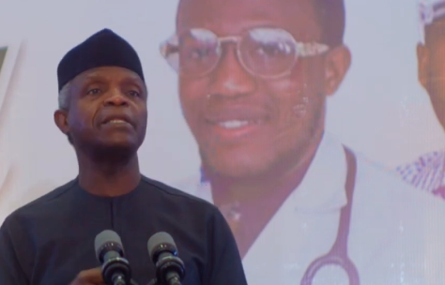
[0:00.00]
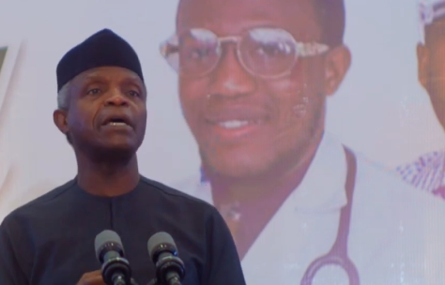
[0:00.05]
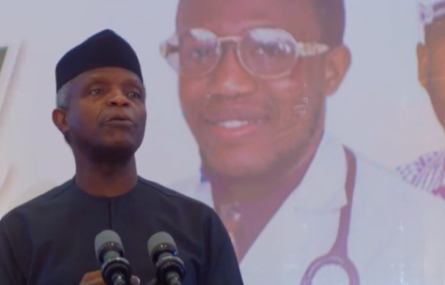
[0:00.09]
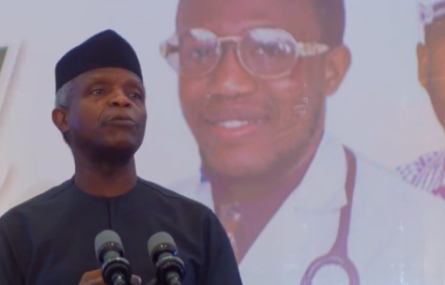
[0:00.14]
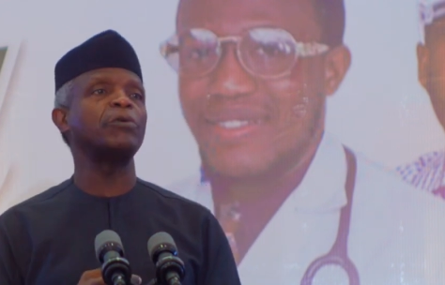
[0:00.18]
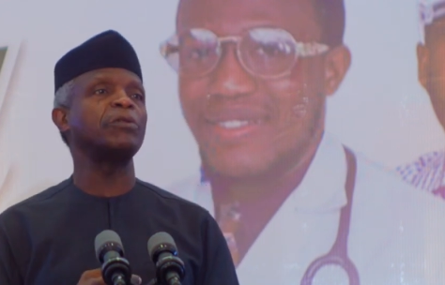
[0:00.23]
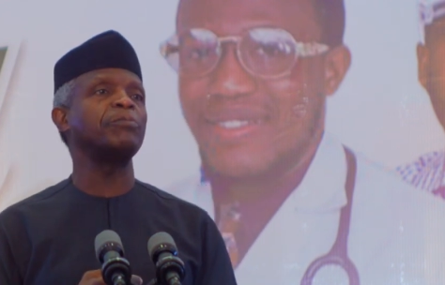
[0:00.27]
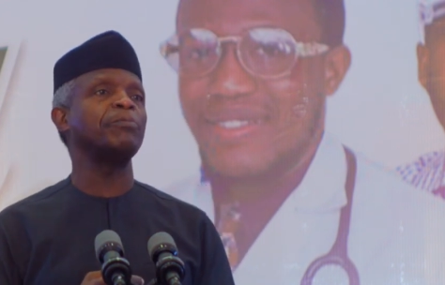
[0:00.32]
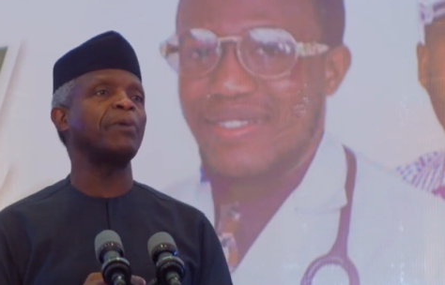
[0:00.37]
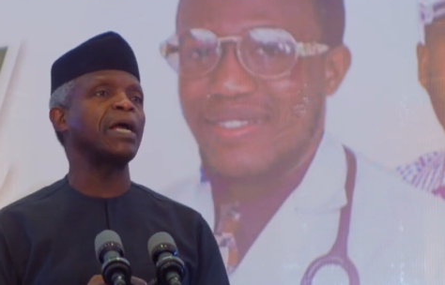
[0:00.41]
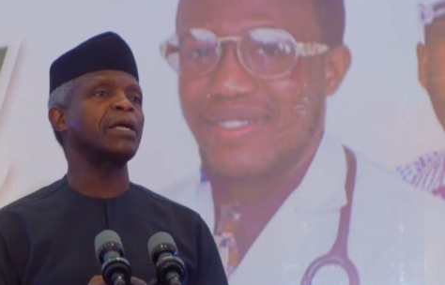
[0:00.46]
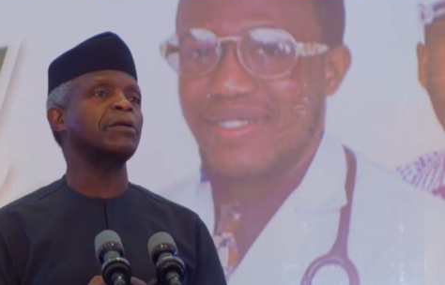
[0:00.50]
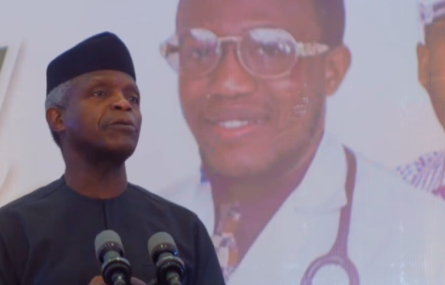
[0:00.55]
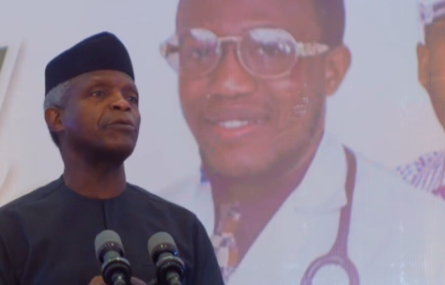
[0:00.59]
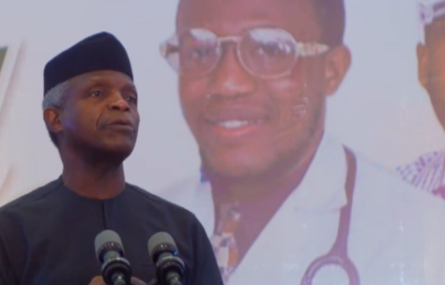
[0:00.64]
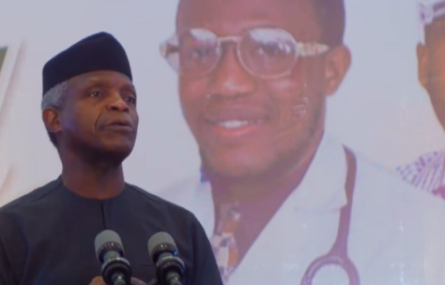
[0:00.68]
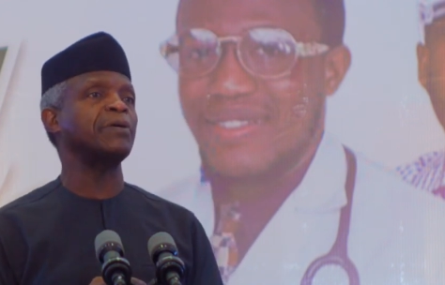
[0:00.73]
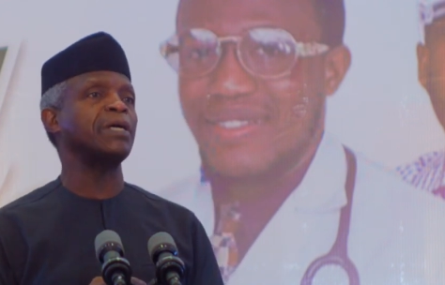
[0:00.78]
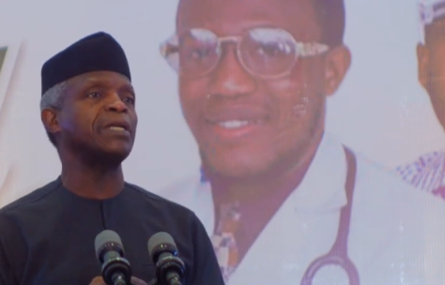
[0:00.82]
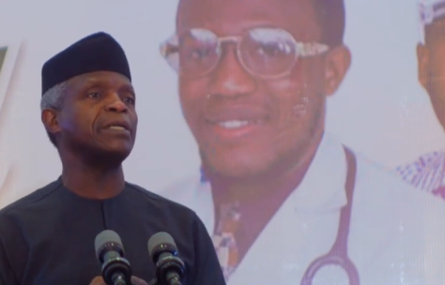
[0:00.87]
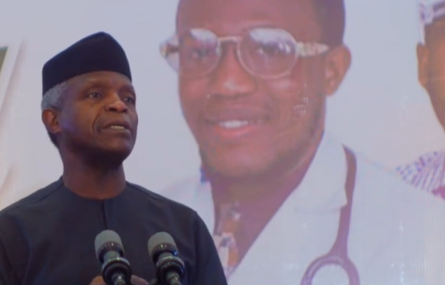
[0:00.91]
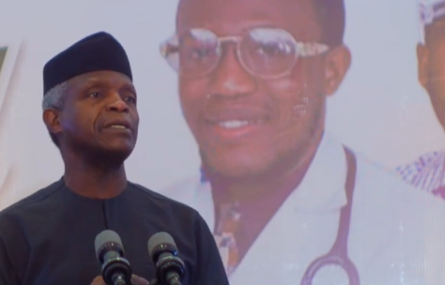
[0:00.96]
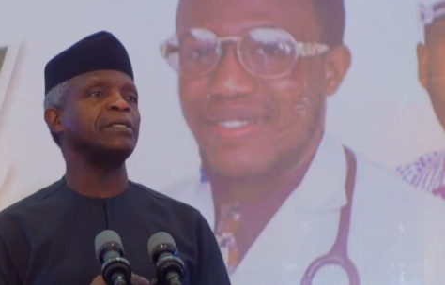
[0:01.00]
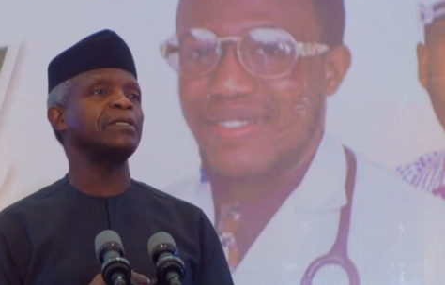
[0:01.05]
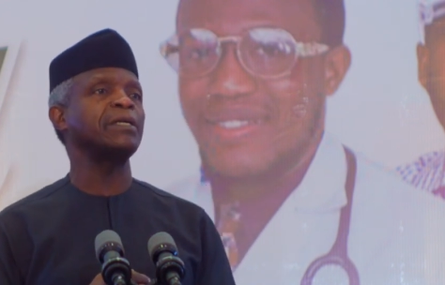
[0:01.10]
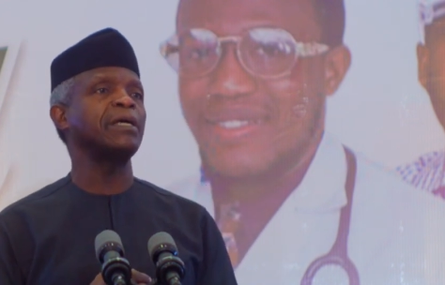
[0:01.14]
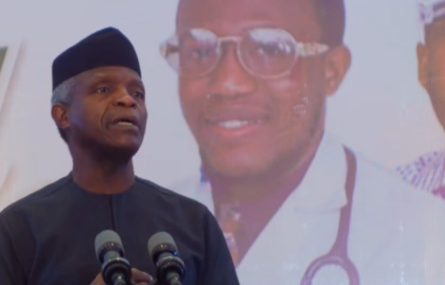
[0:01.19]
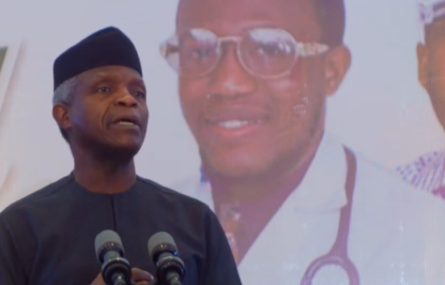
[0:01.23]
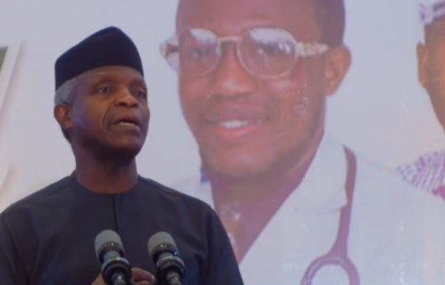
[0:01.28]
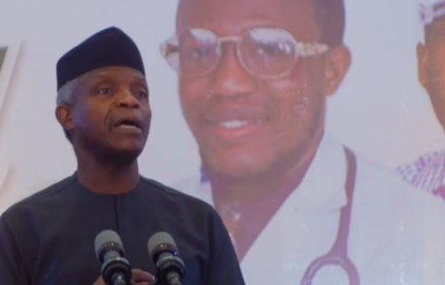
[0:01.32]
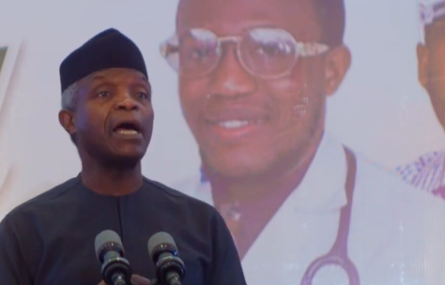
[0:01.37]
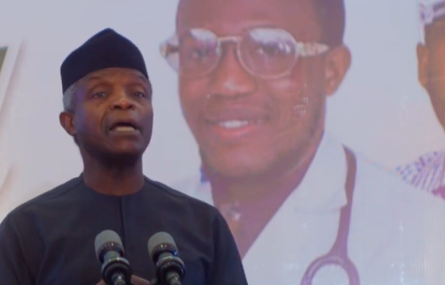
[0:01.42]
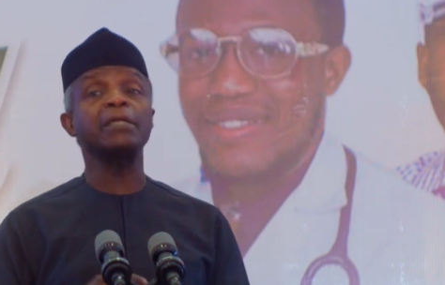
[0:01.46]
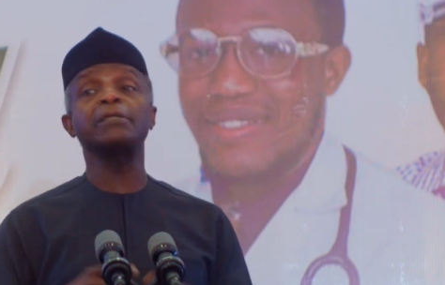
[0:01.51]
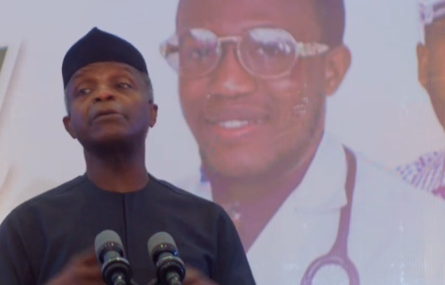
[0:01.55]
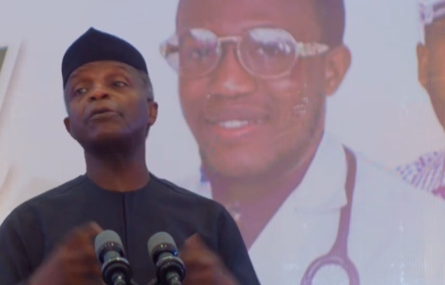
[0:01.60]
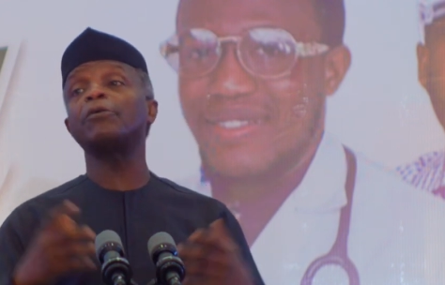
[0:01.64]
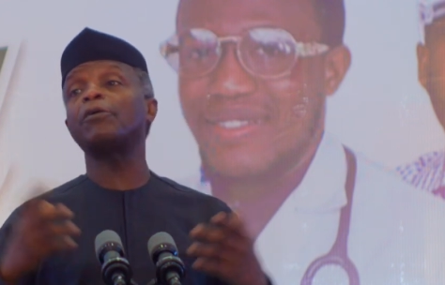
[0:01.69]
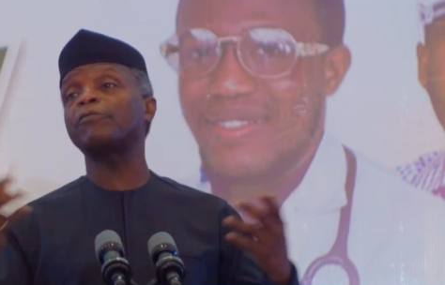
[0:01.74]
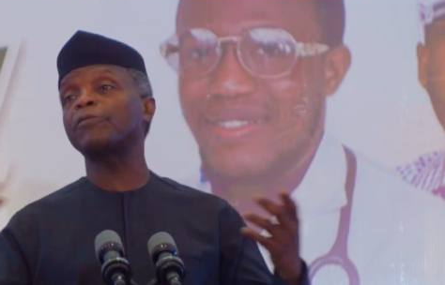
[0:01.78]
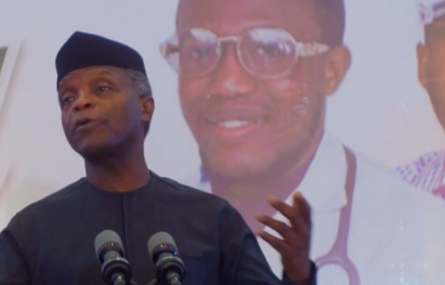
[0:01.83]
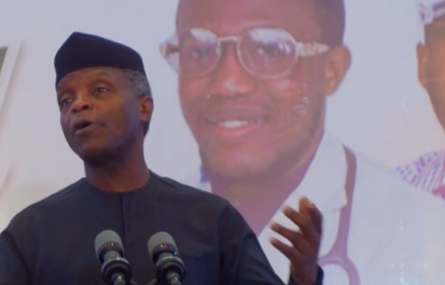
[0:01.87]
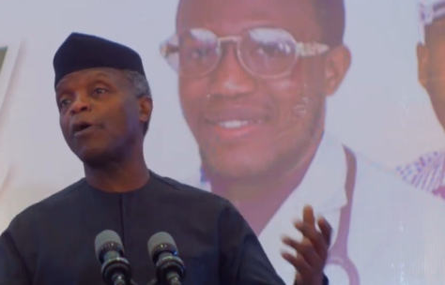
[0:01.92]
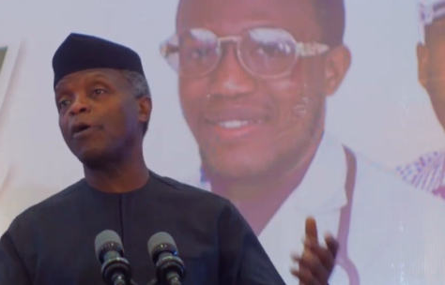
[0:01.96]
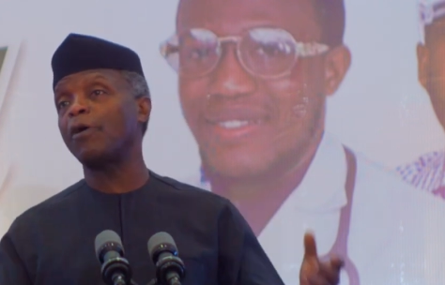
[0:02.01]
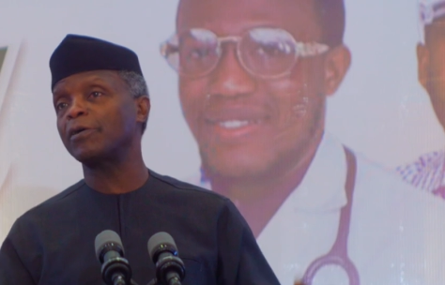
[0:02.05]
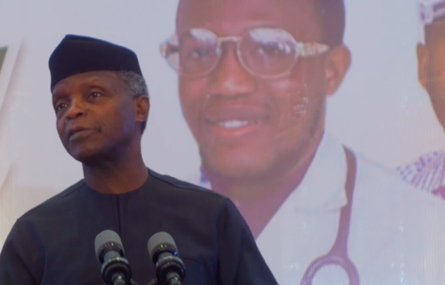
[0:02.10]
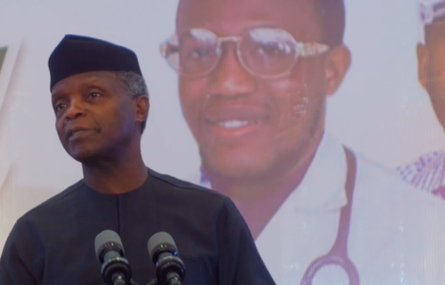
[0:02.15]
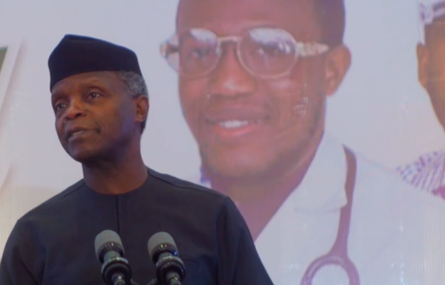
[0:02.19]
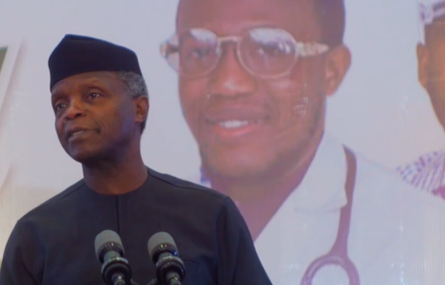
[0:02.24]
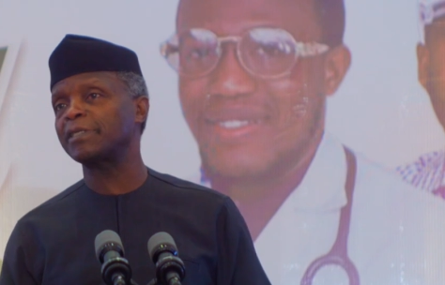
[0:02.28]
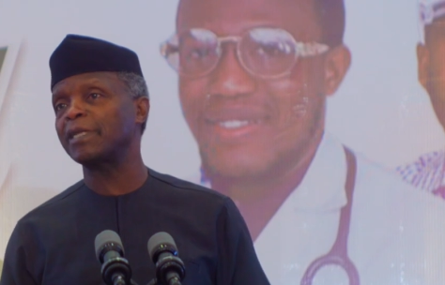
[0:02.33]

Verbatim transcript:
Speaker 1: them with microcredit. And of course,